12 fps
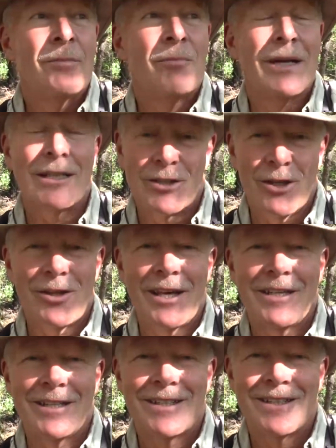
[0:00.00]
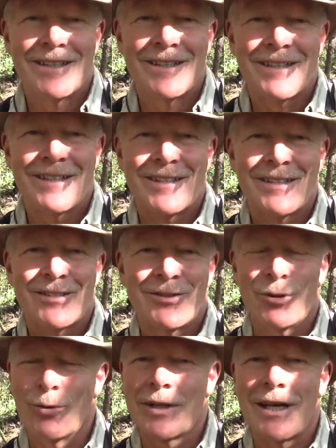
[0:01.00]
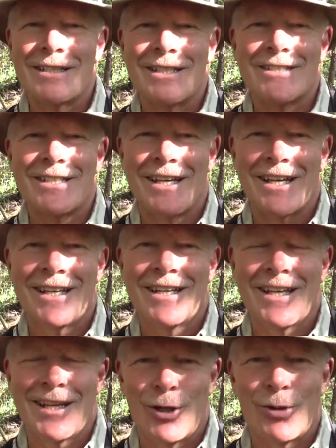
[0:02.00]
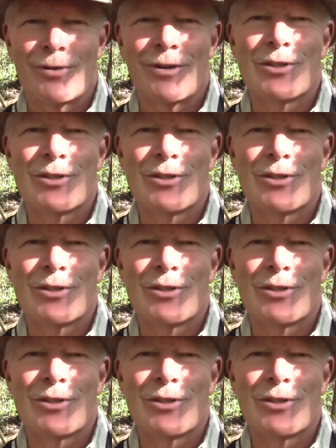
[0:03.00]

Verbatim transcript: But until then, do what I did today, get out and